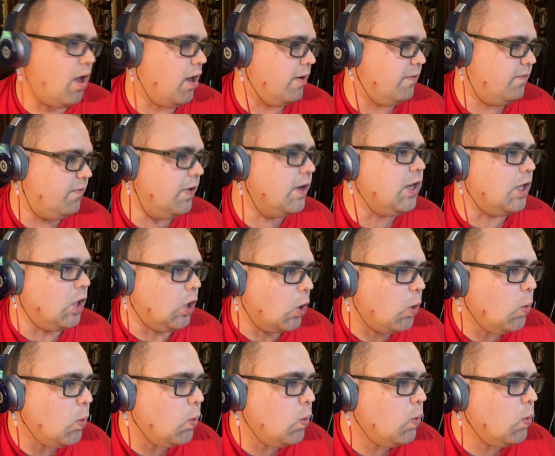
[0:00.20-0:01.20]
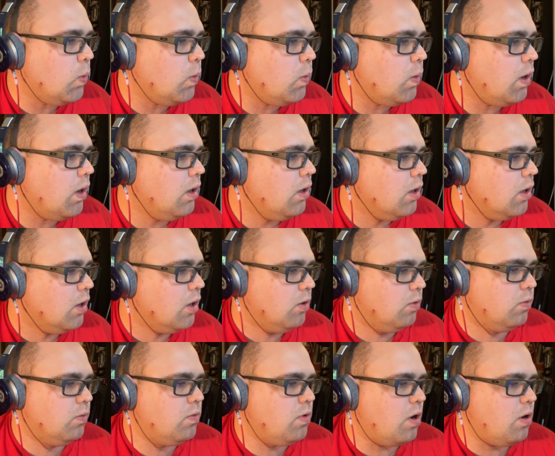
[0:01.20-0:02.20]
on video,
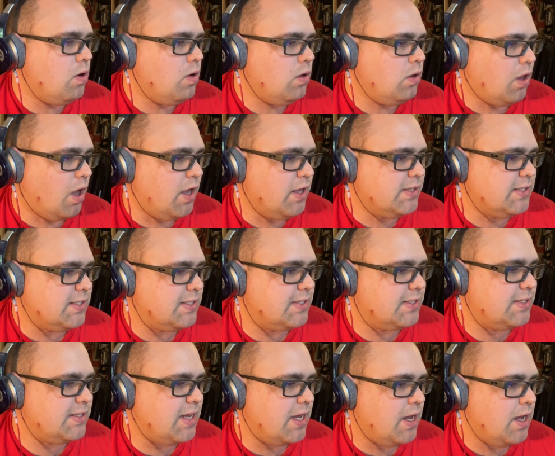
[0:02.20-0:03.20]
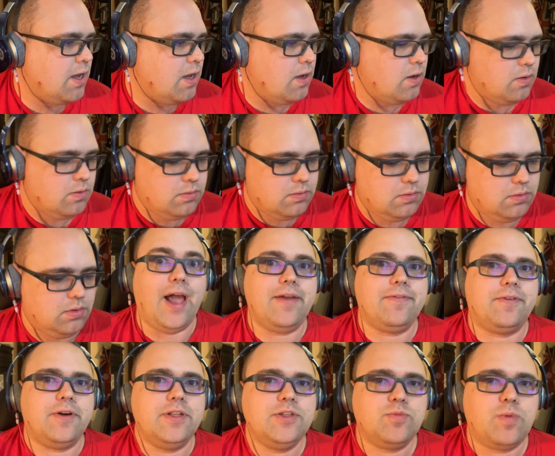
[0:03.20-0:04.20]
roll on sound. Hi
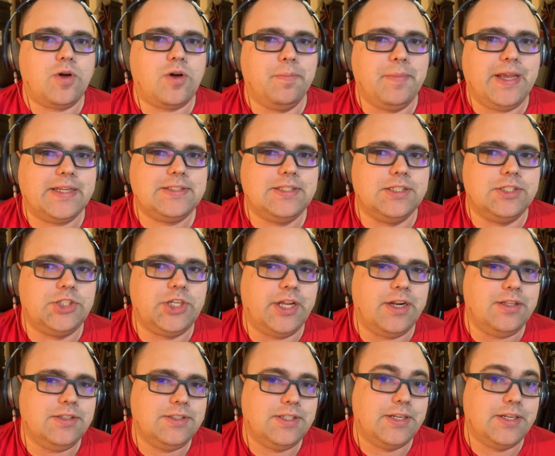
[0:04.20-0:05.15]
friends, welcome back to the channel.